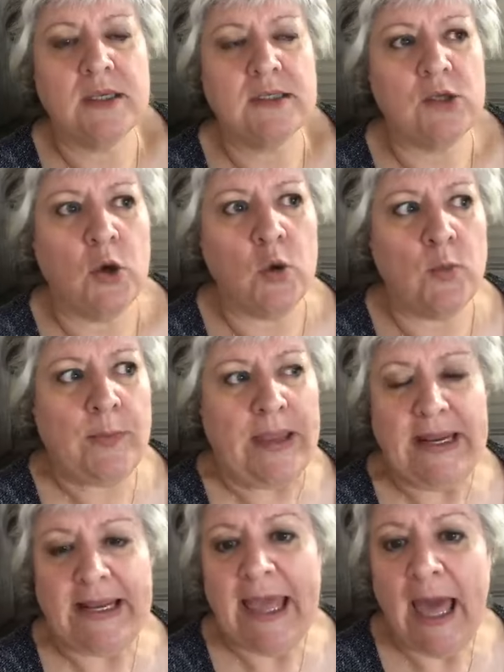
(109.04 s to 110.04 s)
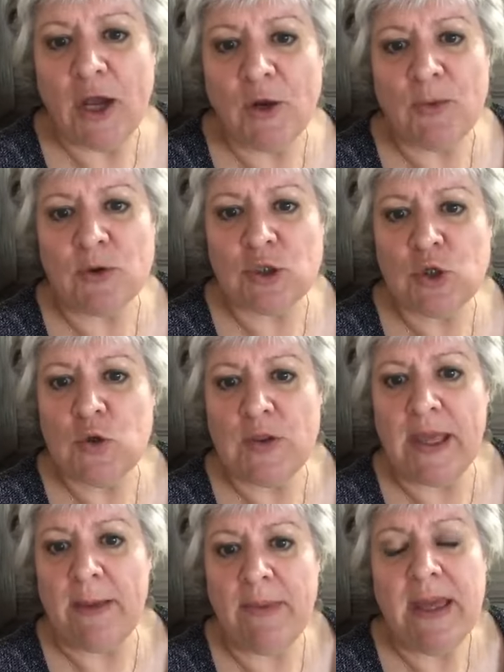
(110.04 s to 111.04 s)
So being accountable to
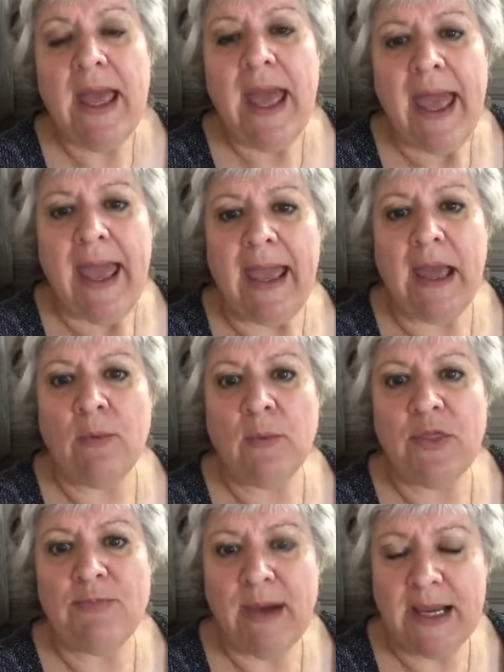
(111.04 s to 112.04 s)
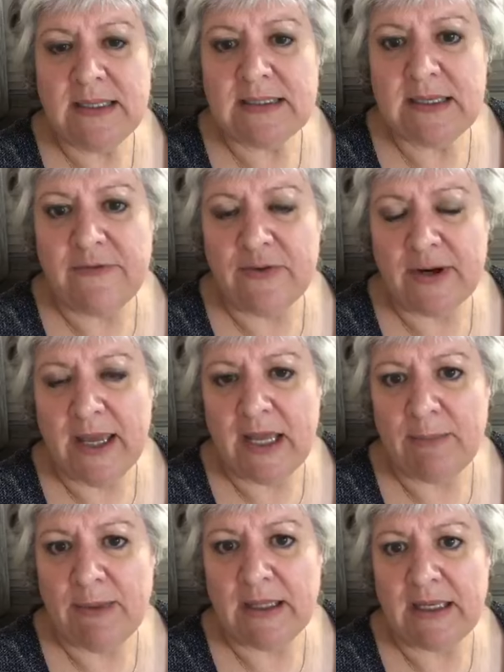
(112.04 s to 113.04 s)
them. And with mindset for
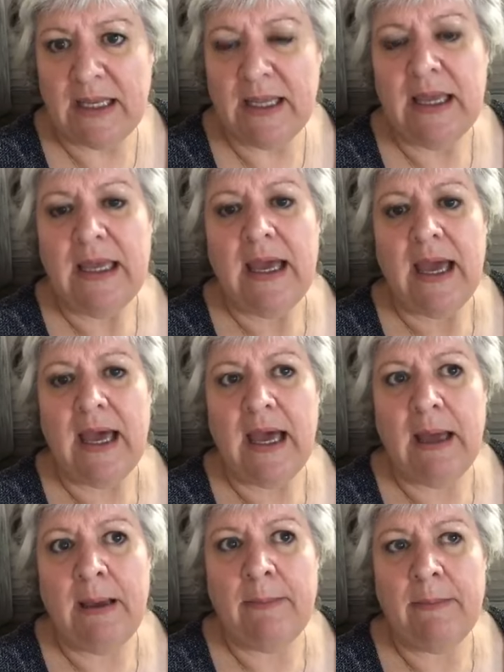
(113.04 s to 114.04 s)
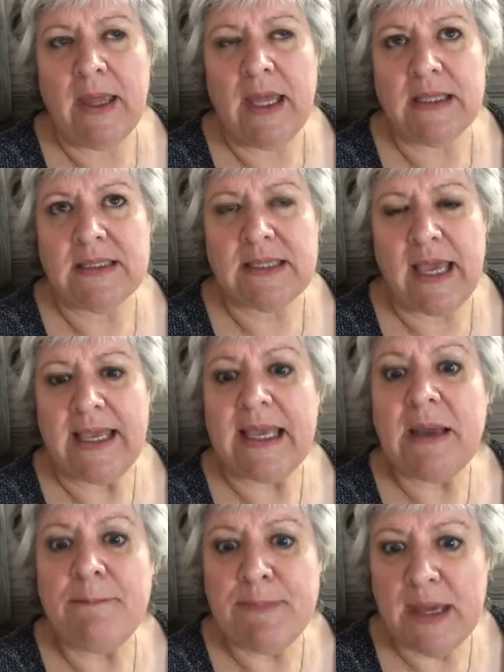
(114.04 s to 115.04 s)
accountability, it's a
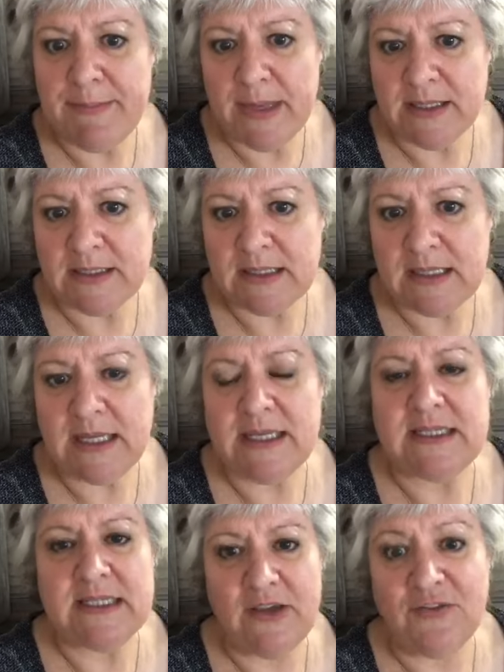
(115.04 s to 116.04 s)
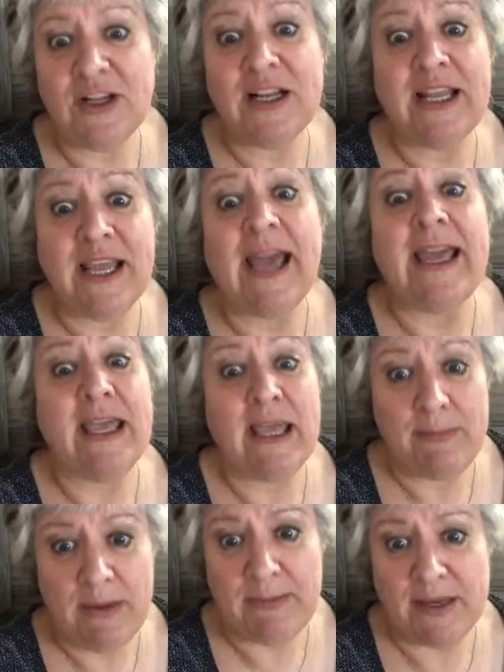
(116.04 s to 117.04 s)
commitment. It is definitely a
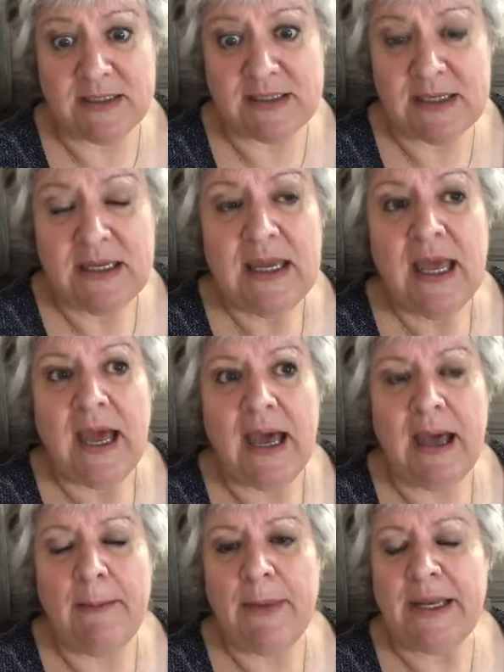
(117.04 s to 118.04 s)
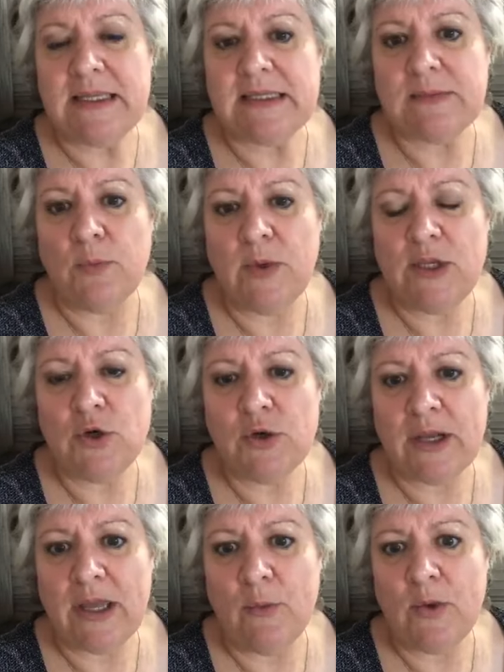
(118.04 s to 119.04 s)
commitment. But it's when
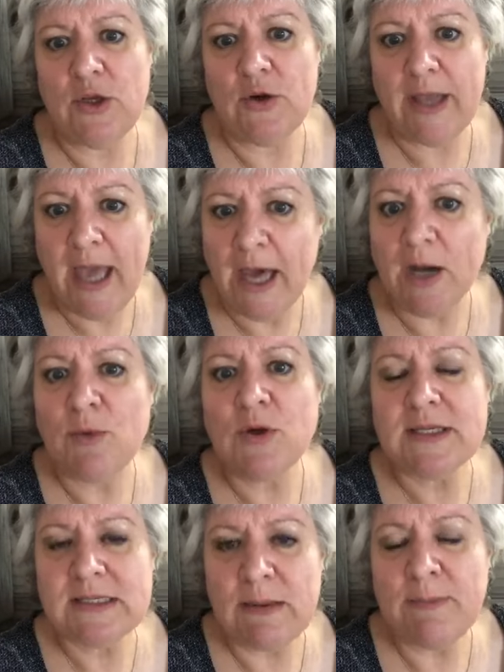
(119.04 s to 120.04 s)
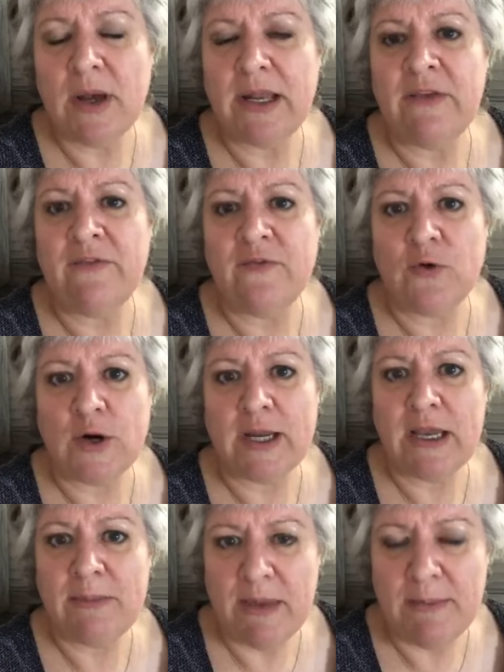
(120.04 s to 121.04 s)
you're accountable to somebody for a
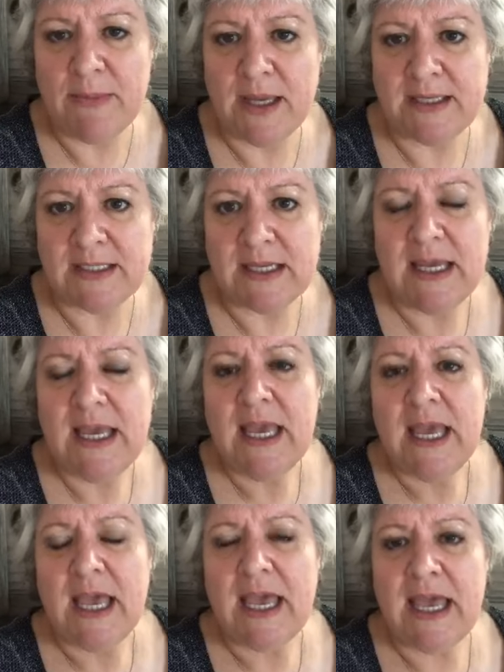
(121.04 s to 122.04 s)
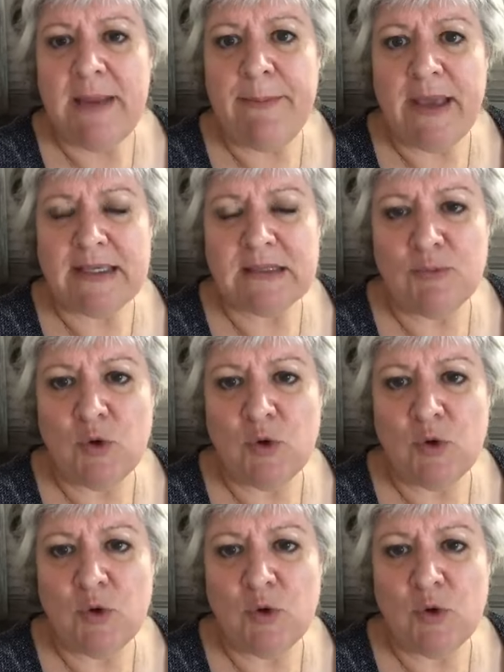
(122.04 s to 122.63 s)
commitment, it makes it